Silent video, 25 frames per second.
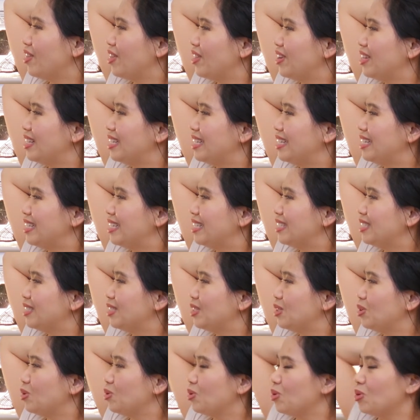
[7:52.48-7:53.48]
3,
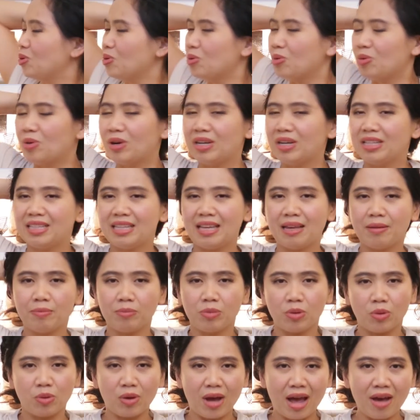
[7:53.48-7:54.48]
2, 1, and
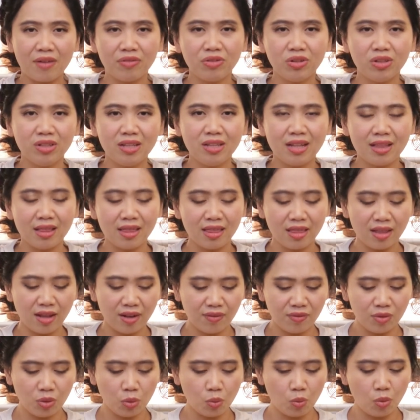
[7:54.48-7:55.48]
blow. After that
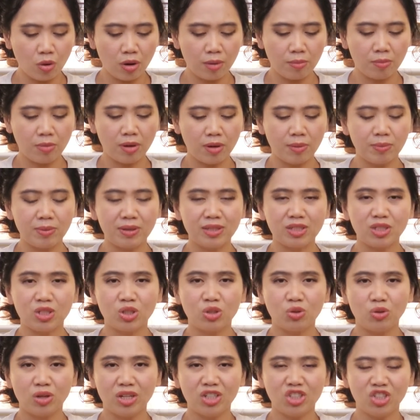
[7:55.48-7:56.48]
lovely warm up and
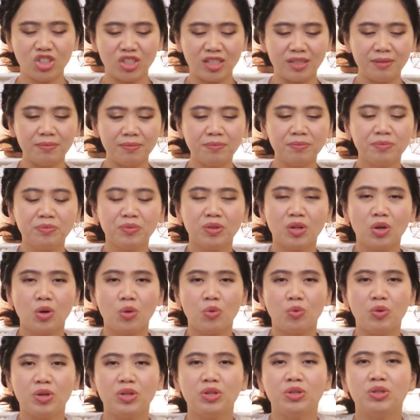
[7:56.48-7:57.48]
stretching,
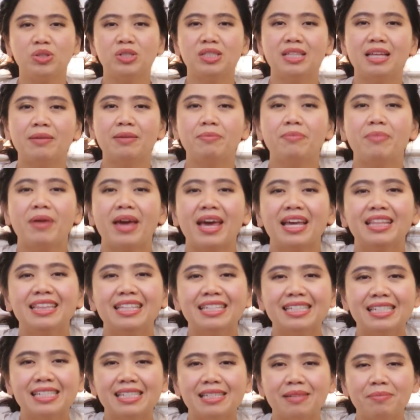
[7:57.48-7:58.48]
we use the band.
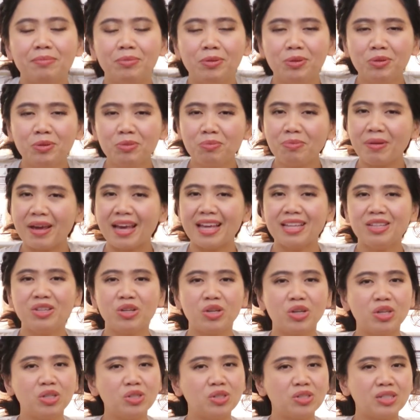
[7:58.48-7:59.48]
This is a blue band. You
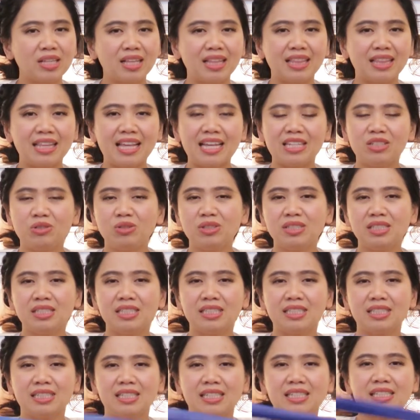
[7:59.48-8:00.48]
can use a less
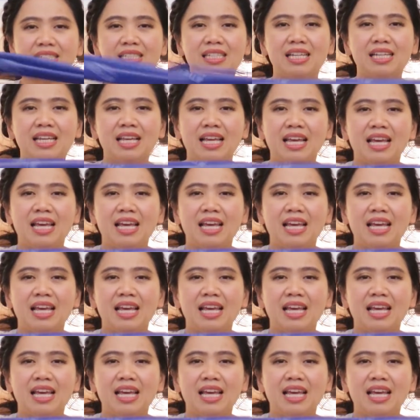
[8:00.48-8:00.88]
resistance,